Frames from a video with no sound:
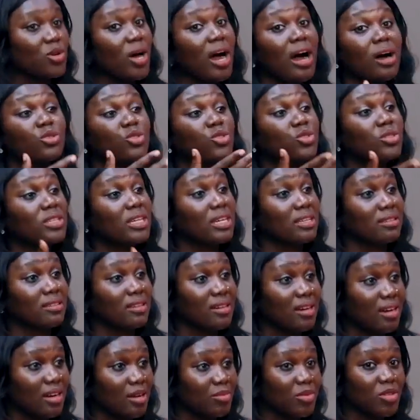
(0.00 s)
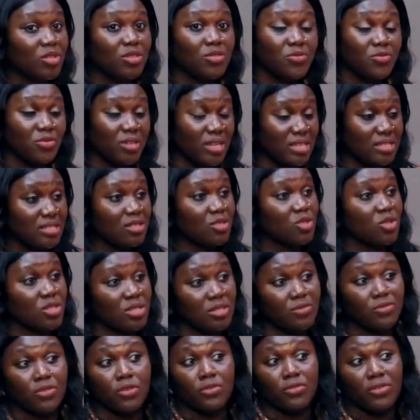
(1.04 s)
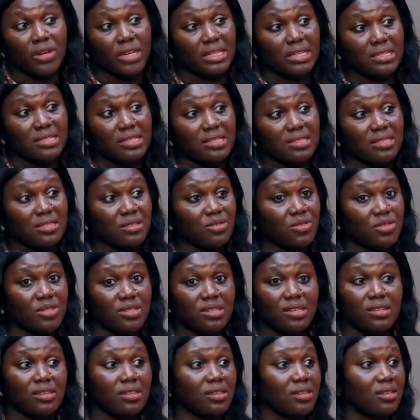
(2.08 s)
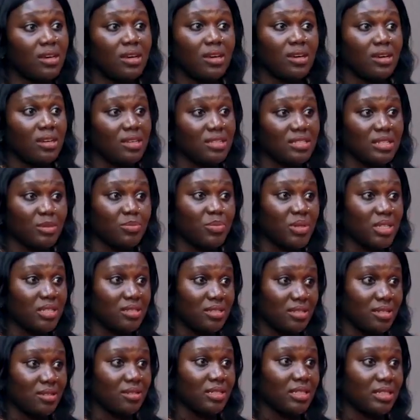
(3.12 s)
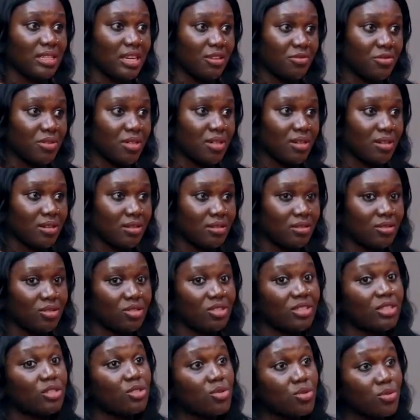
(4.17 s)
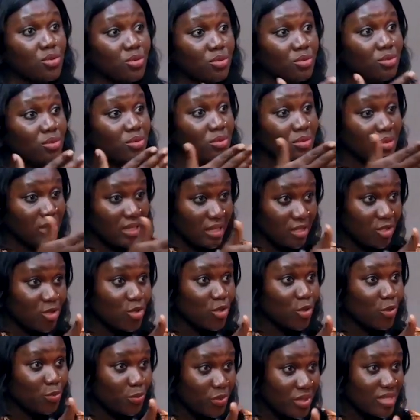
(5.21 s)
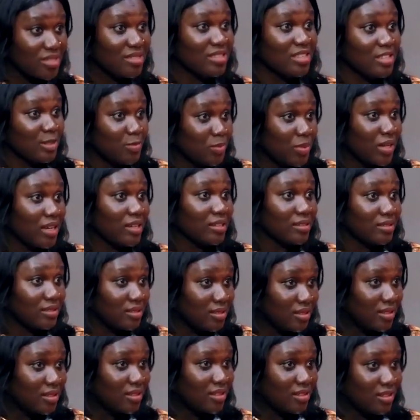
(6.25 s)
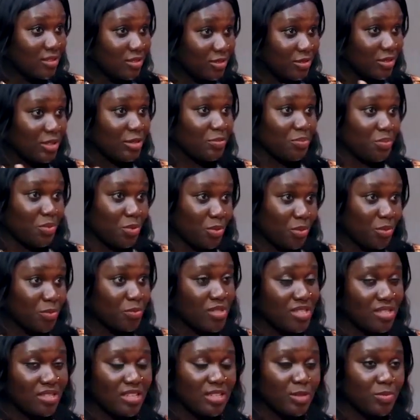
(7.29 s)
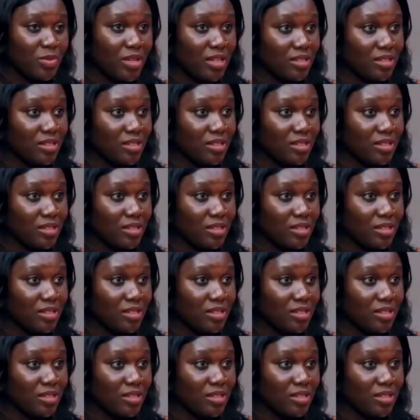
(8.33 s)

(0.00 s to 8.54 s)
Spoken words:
So how do you get the car? Because getting sourcing for finances is a big deal in Africa. You need to get your business plan, a proper business